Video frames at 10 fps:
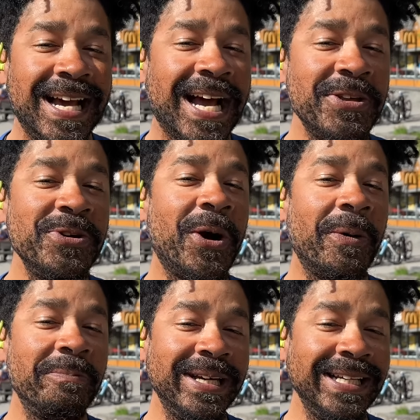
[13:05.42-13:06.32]
and you're
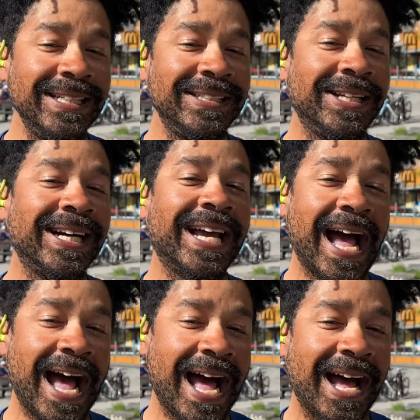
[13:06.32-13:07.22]
going to meet your
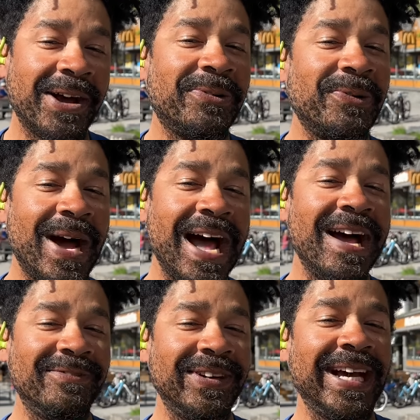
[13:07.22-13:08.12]
guy,
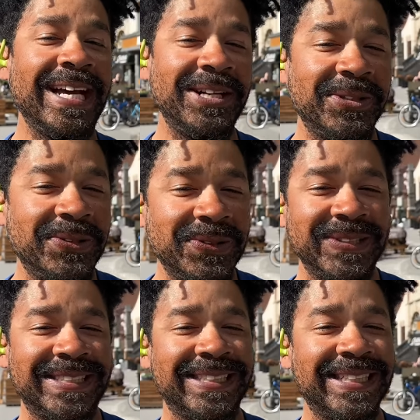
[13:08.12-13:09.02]
Ryan Van Duzer.